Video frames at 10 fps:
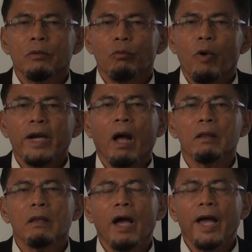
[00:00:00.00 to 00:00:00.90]
what
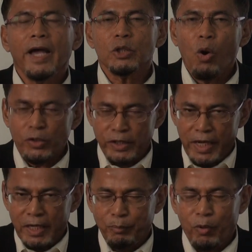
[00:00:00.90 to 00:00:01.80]
Allah has
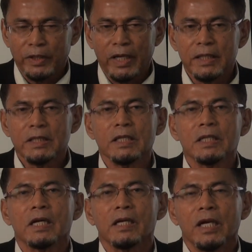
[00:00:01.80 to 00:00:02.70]
ordained upon, is His
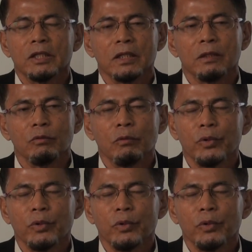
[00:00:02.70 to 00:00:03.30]
creation,